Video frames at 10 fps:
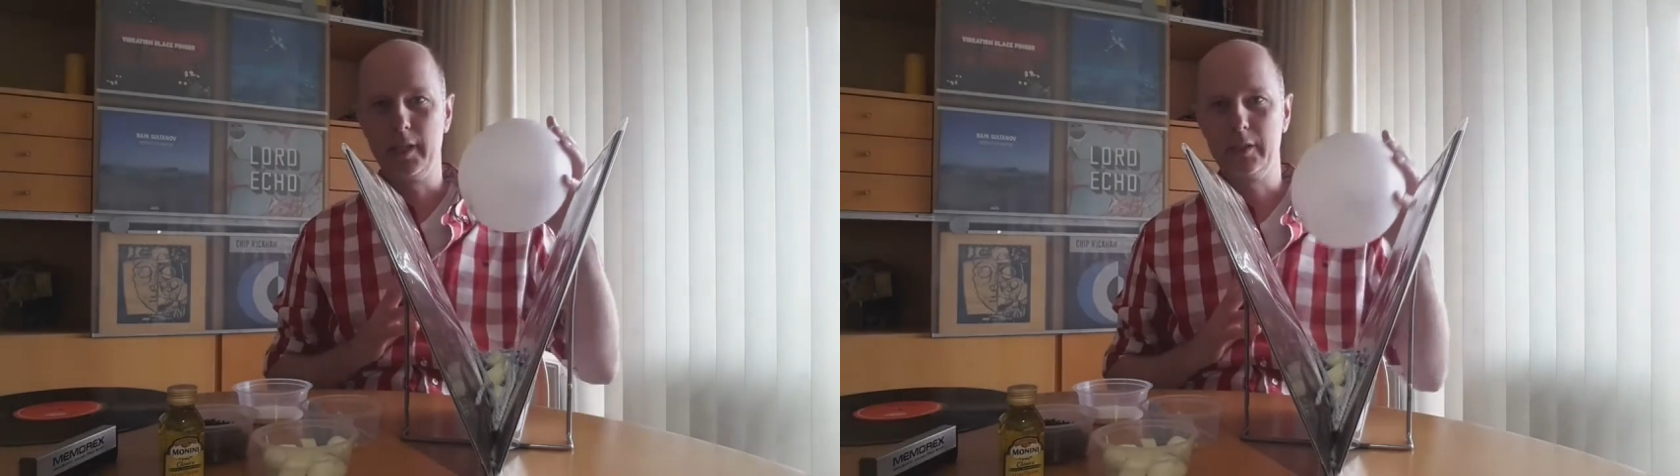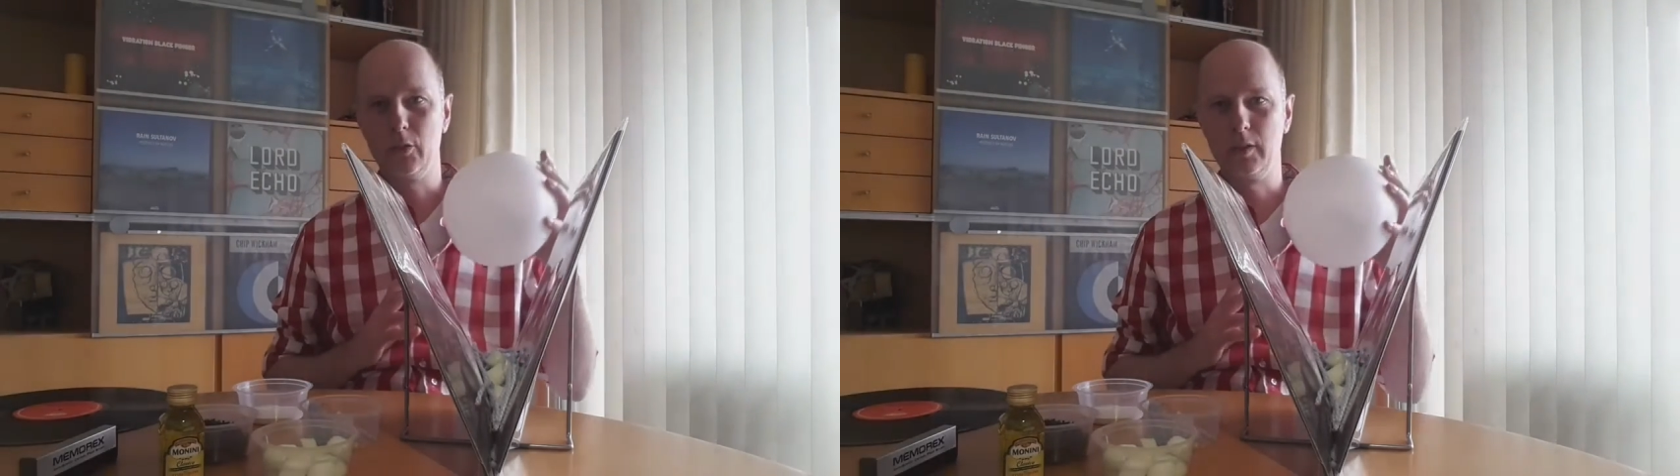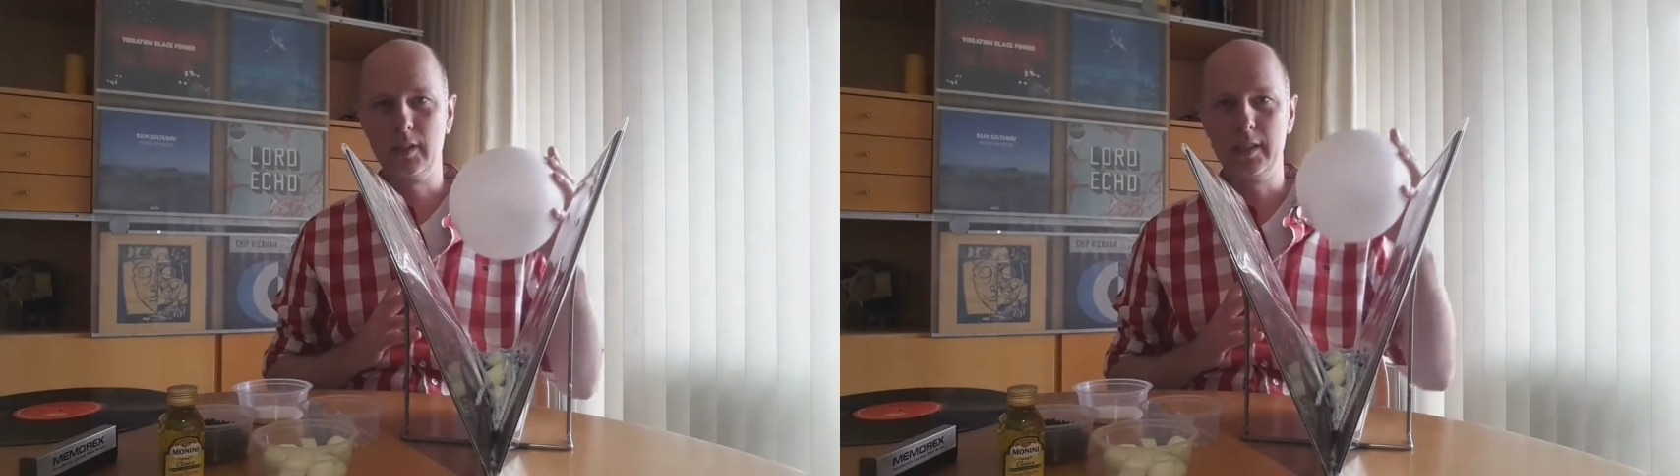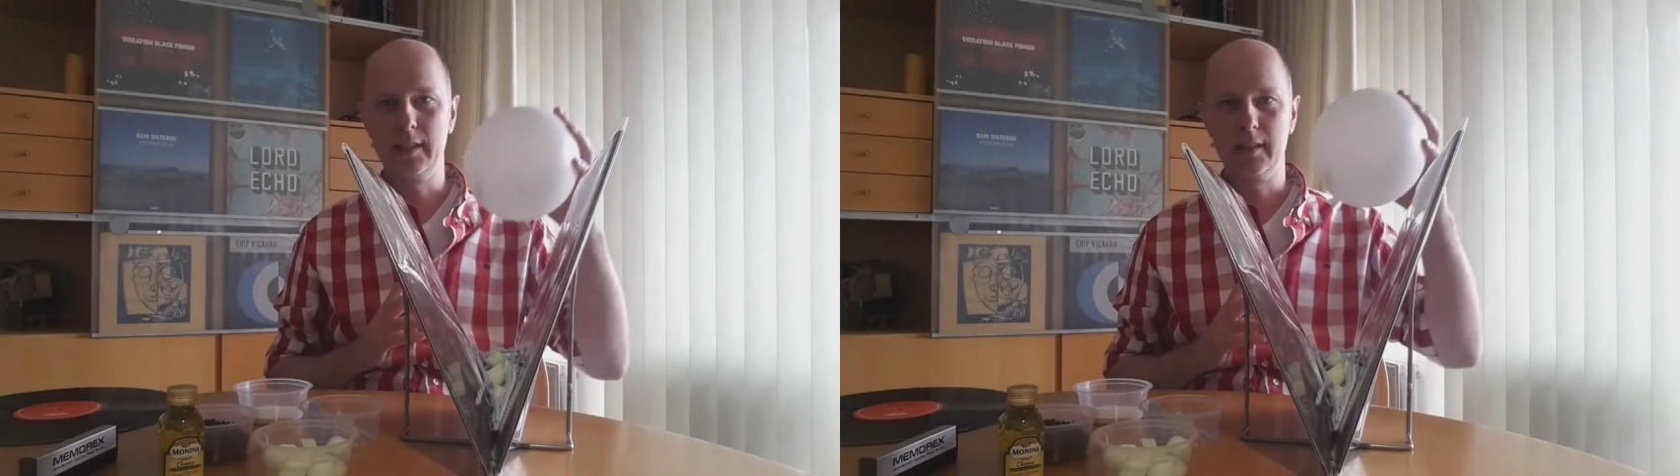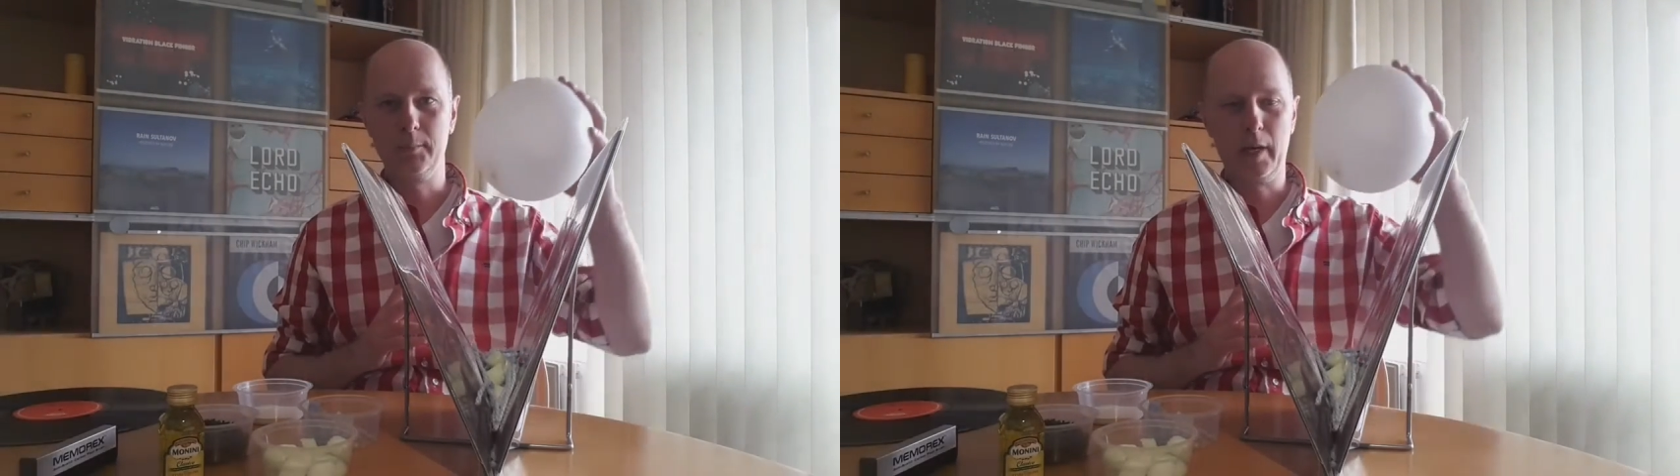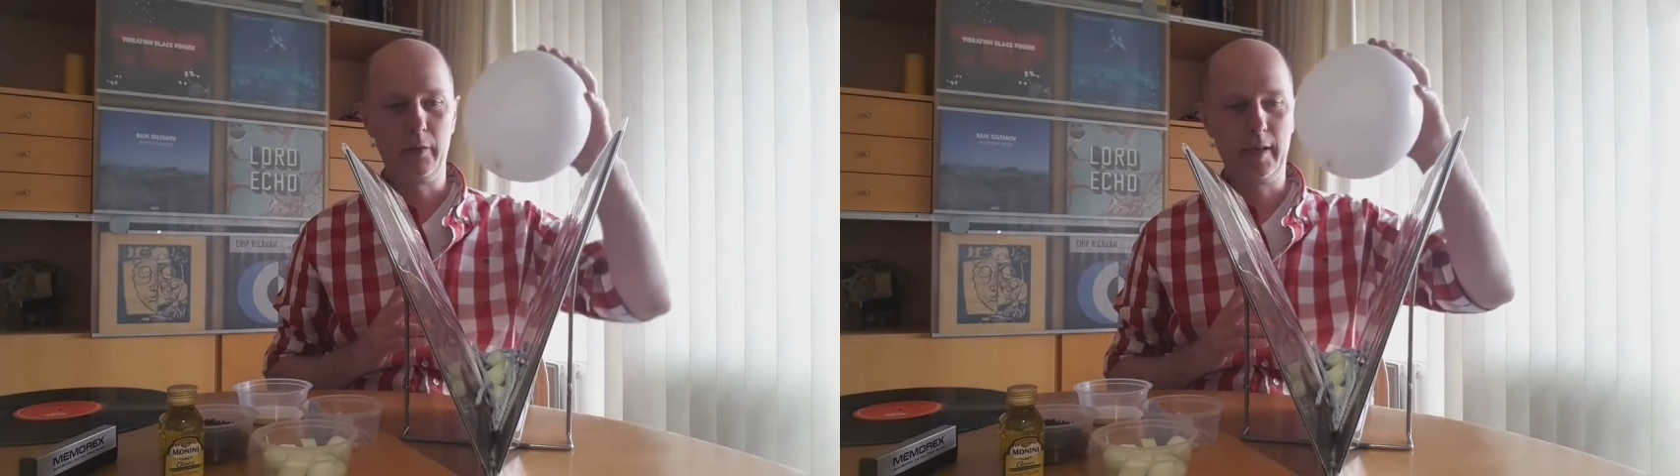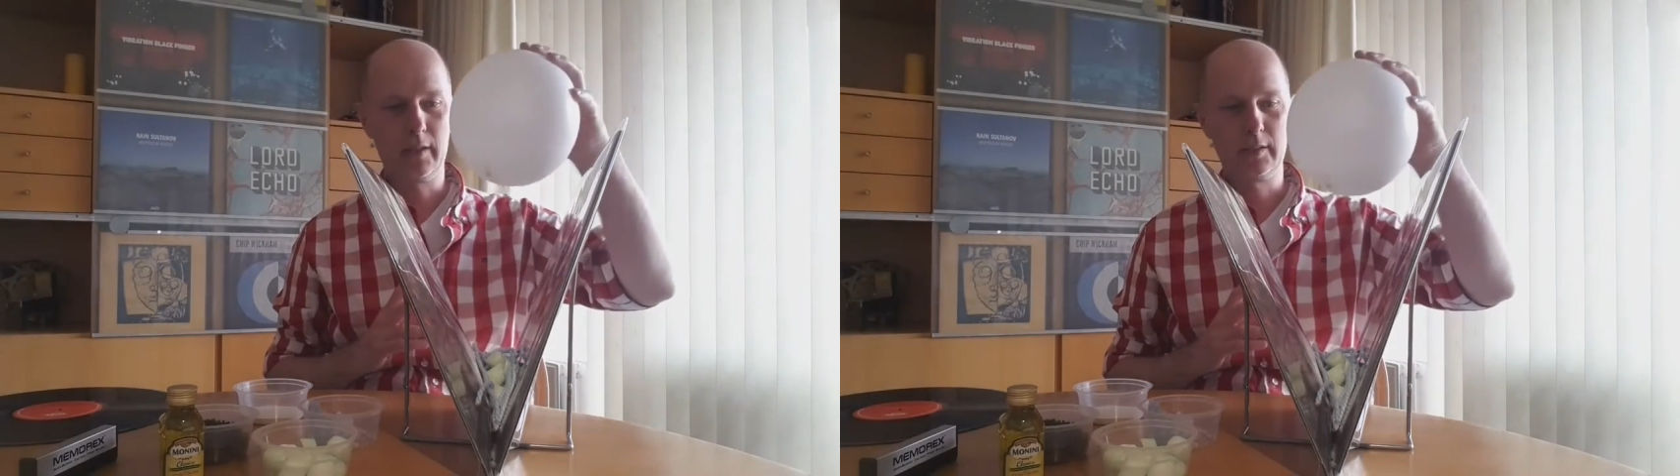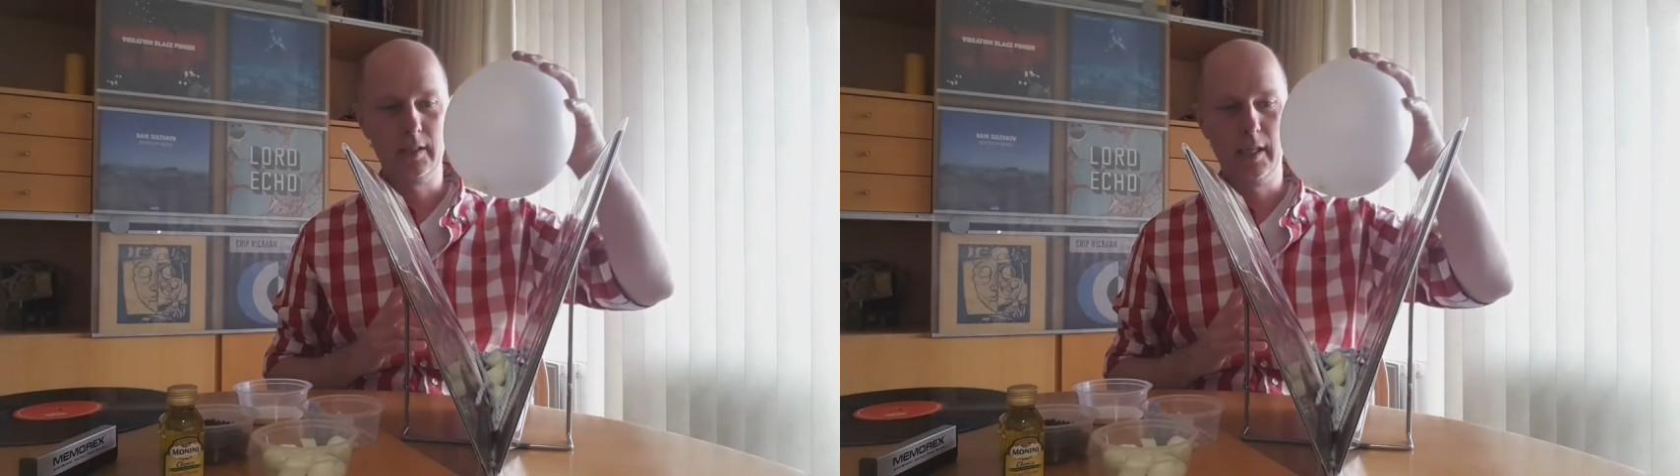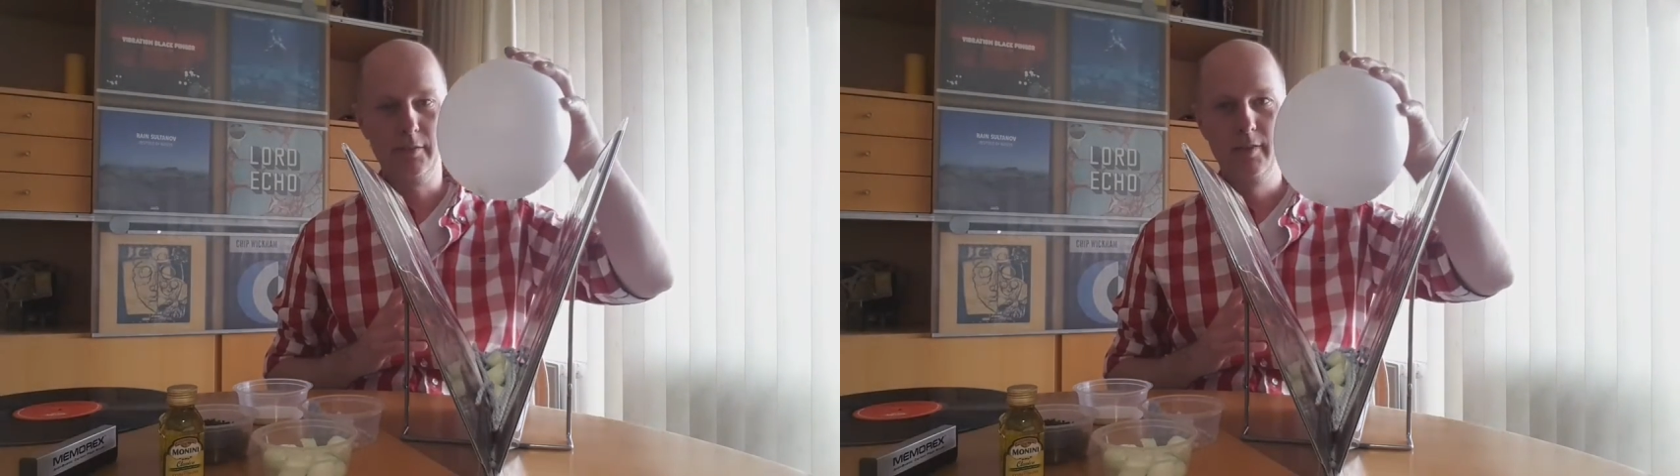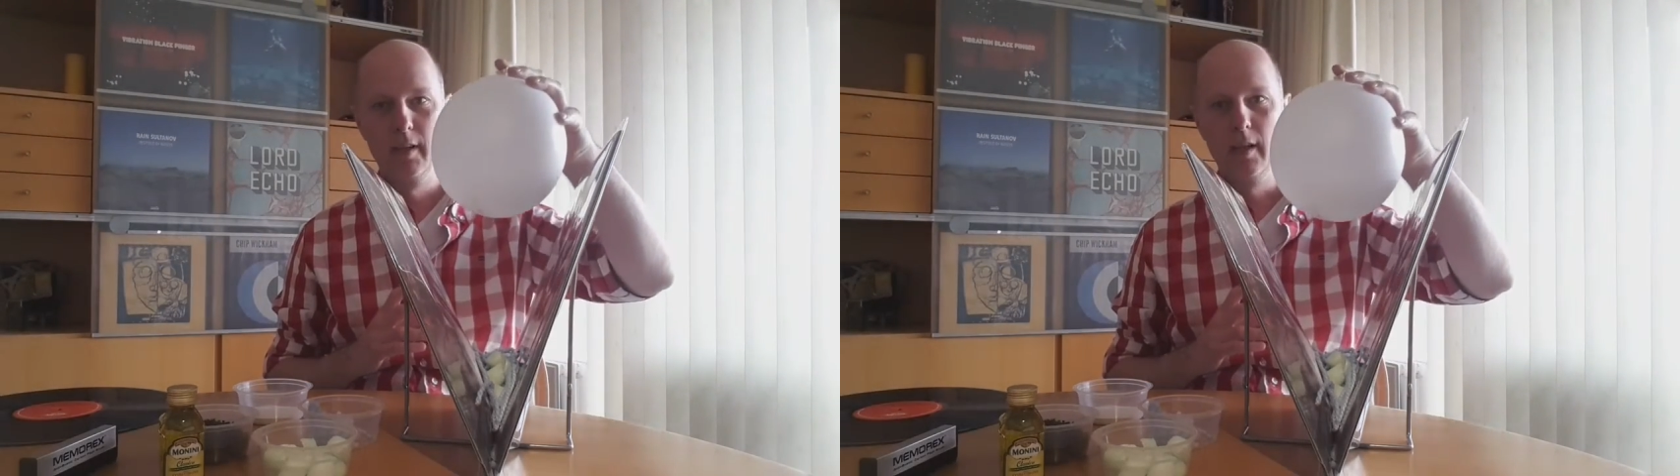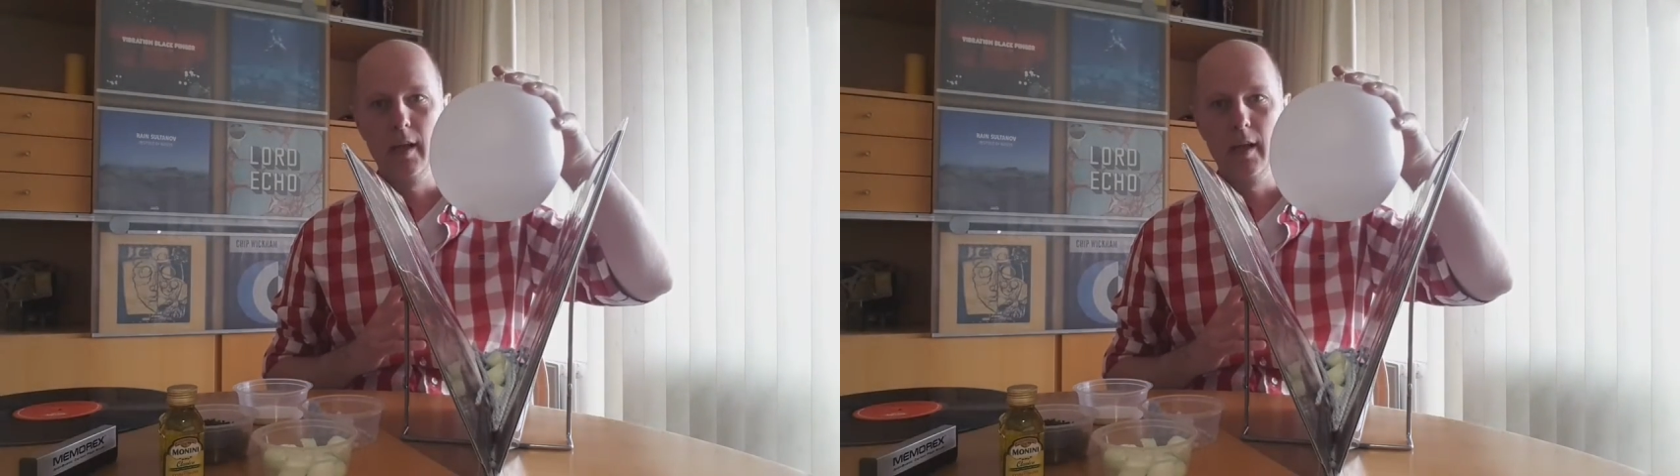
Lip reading: I don't clean my records enough.